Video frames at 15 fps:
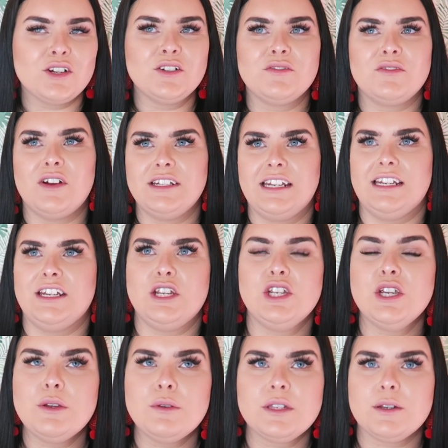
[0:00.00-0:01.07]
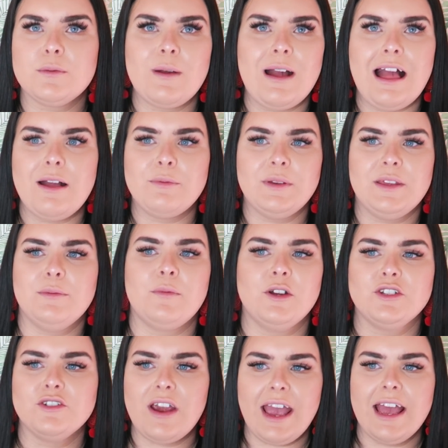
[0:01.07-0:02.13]
couldn't find any shoes to wear with my
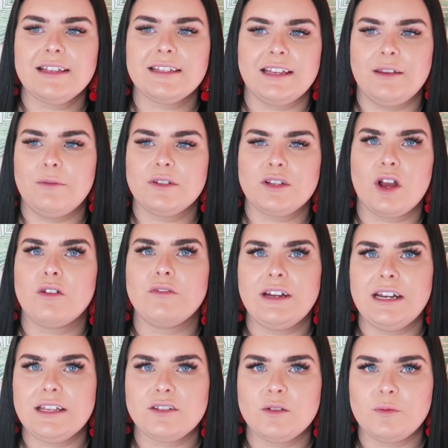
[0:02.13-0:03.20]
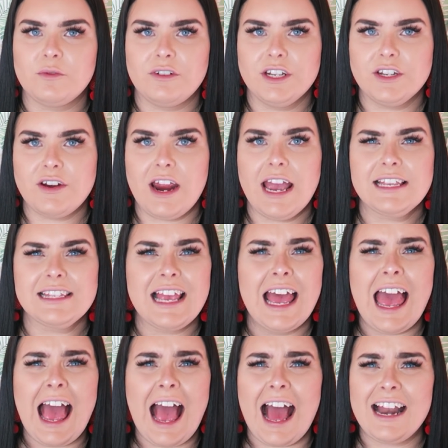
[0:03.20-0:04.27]
dress, and it was like a really summery dress.
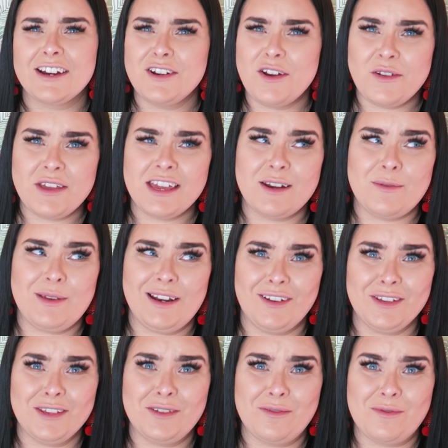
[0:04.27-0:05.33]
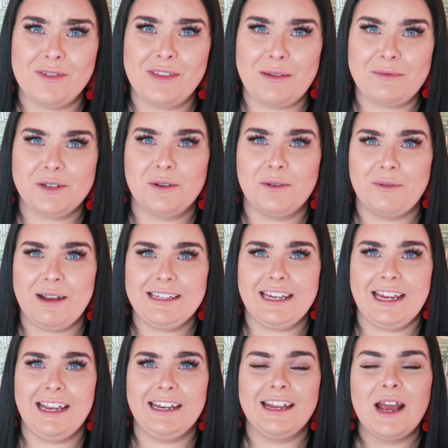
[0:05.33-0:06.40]
And I know you're going to be like, you wore them to a
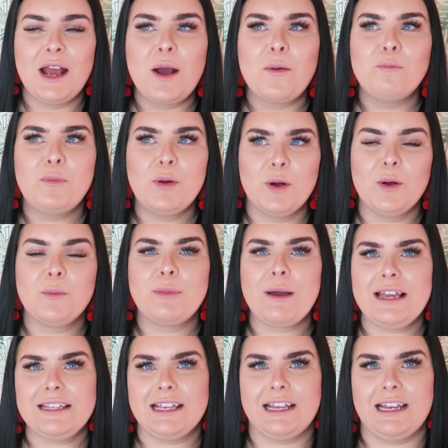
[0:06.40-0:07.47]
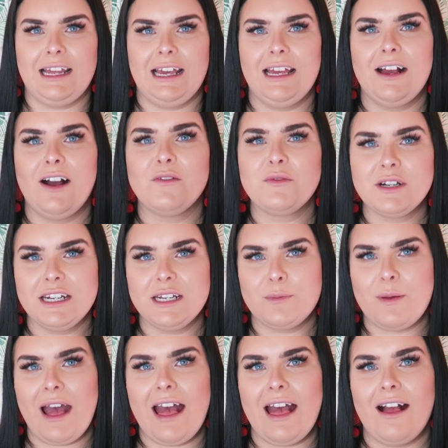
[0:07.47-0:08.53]
wedding. But basically, I've wanted a
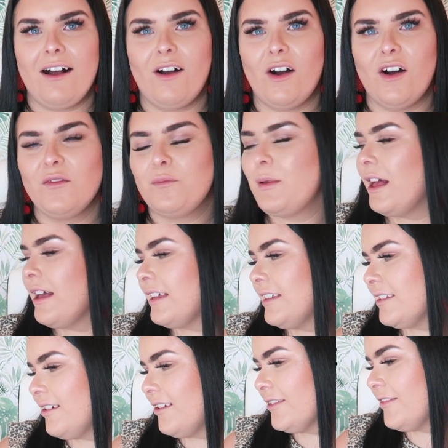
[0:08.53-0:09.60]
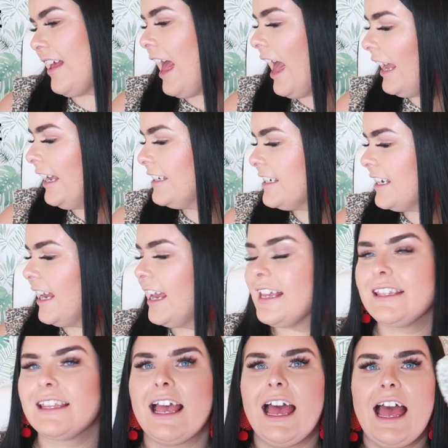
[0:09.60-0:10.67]
pair of Birkenstocks for
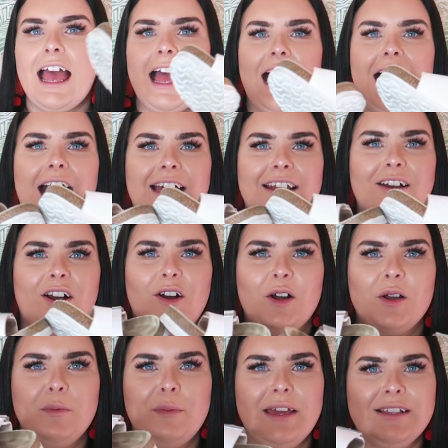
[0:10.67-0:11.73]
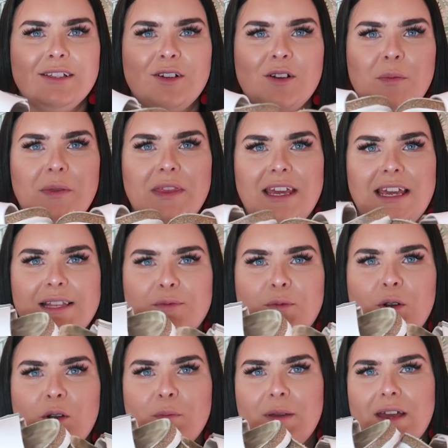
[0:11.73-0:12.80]
ages, and I picked up these
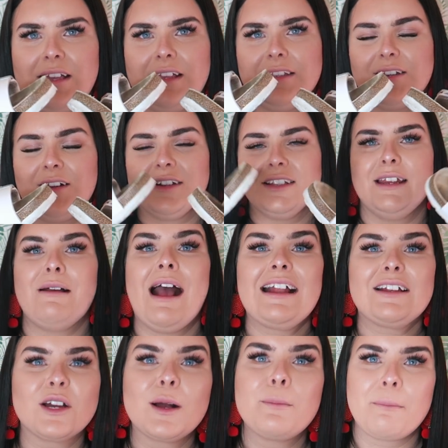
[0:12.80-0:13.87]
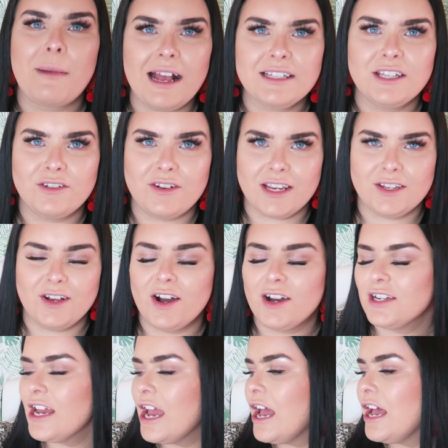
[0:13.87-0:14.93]
white Birkenstocks. Now, I had like a maxi dress
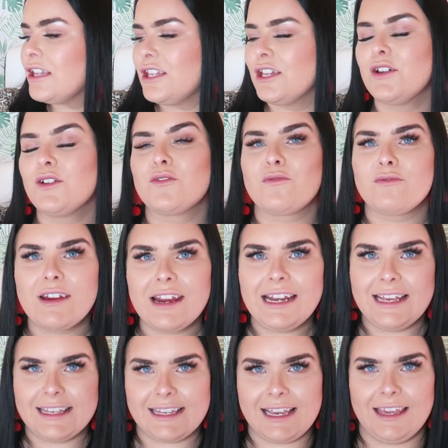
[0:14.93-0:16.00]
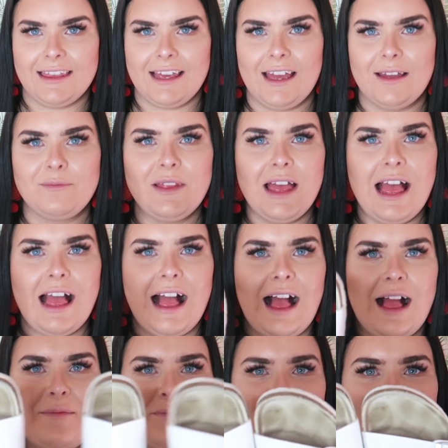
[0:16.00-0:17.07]
on, so you couldn't really see them.
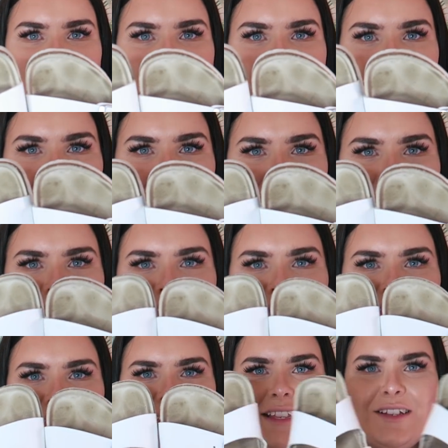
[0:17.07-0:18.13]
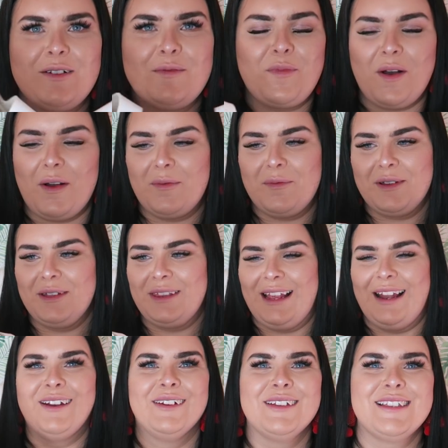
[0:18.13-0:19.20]
But I picked these up. Oh my god,
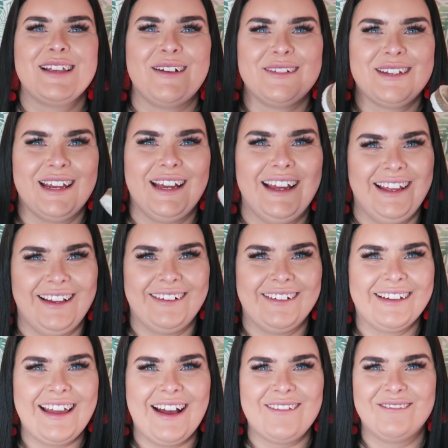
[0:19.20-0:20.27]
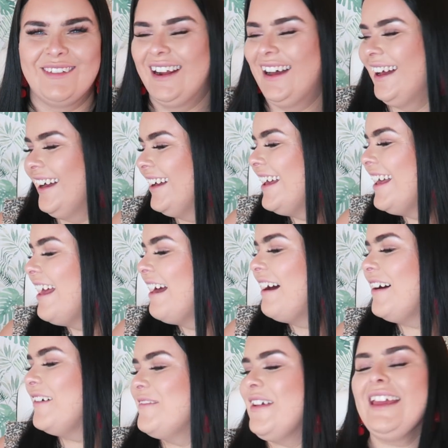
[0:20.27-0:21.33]
they look so dirty on camera.
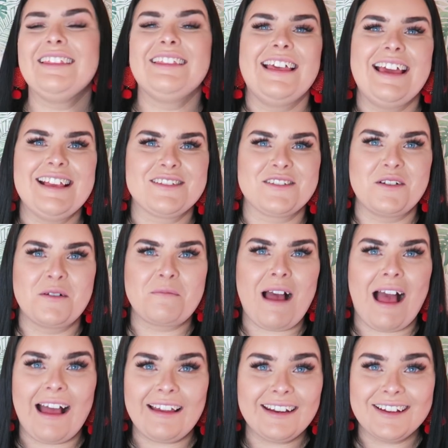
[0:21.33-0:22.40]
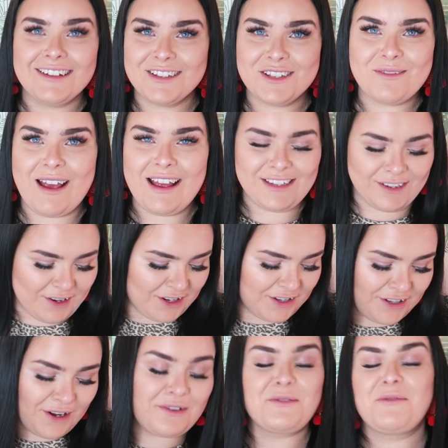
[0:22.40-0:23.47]
I picked these up, and I swear to god, I
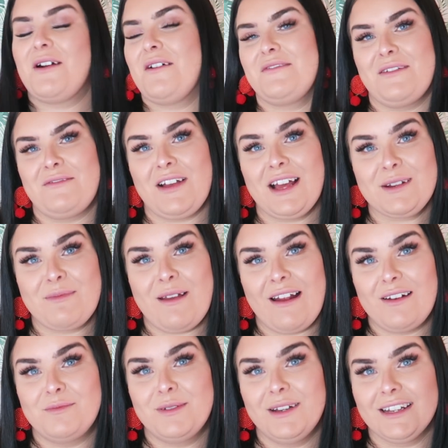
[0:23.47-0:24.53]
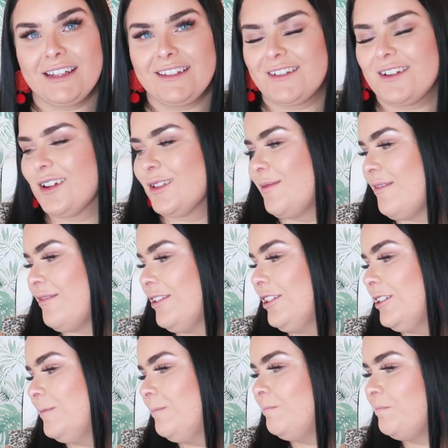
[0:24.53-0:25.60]
don't know why I've never had a pair of Birkenstocks
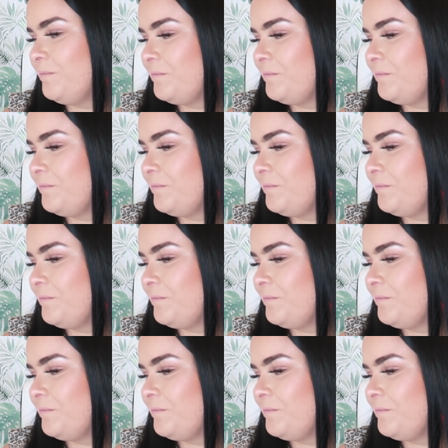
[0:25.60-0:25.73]
before,